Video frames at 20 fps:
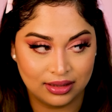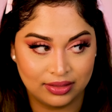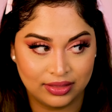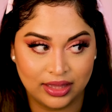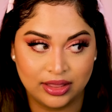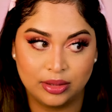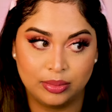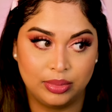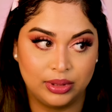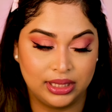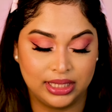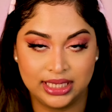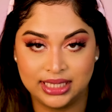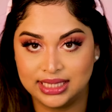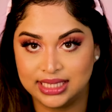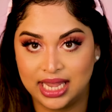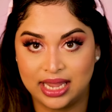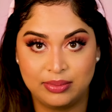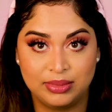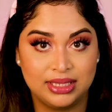that the police
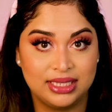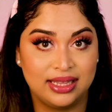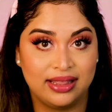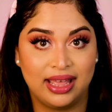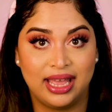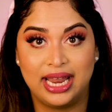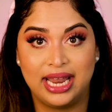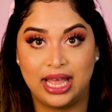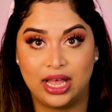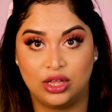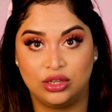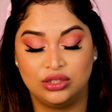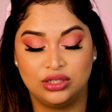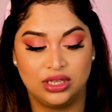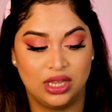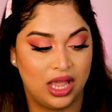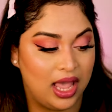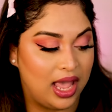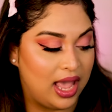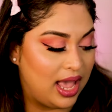came into that house
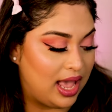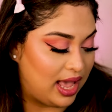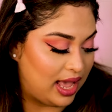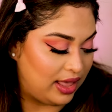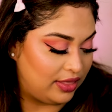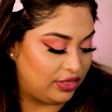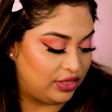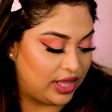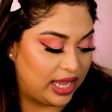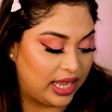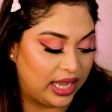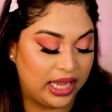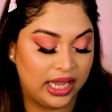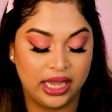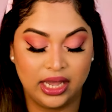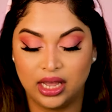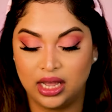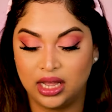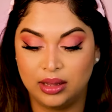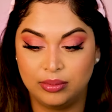and
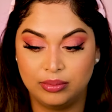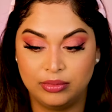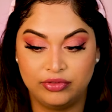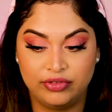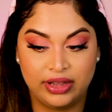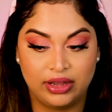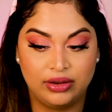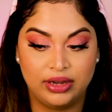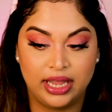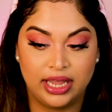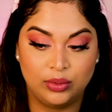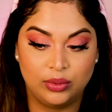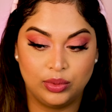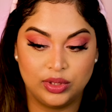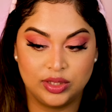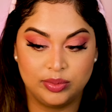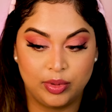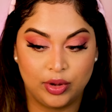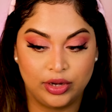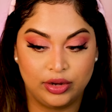they found
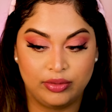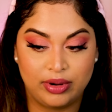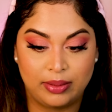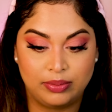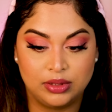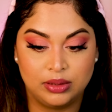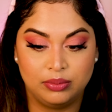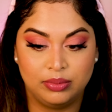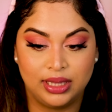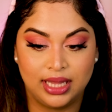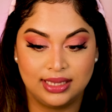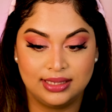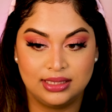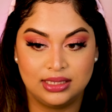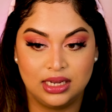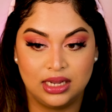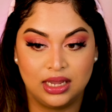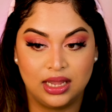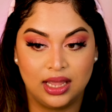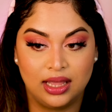Edward's body wrapped in
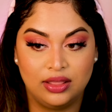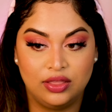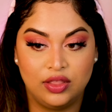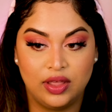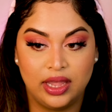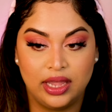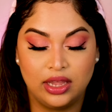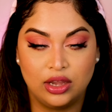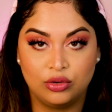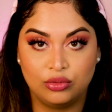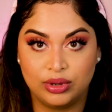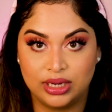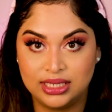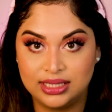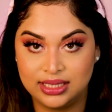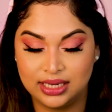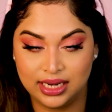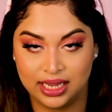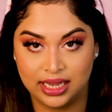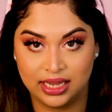plastic and they
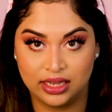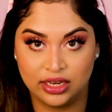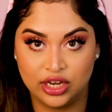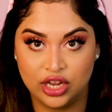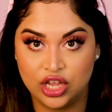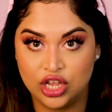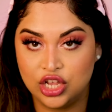arrested Ian,